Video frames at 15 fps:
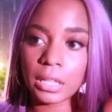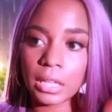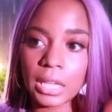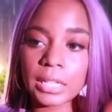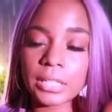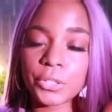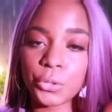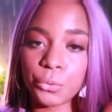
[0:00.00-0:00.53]

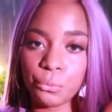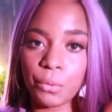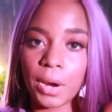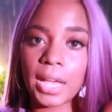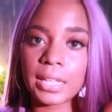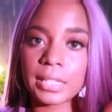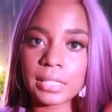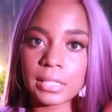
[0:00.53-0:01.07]
it to
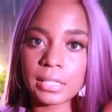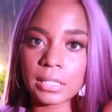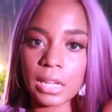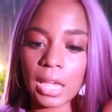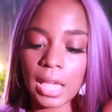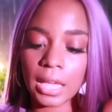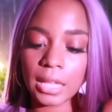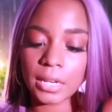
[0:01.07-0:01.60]
rest.
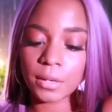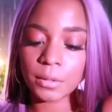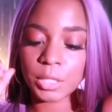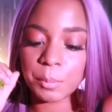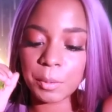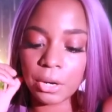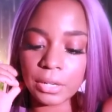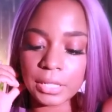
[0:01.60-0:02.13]
And
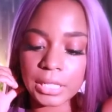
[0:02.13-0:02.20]
spirit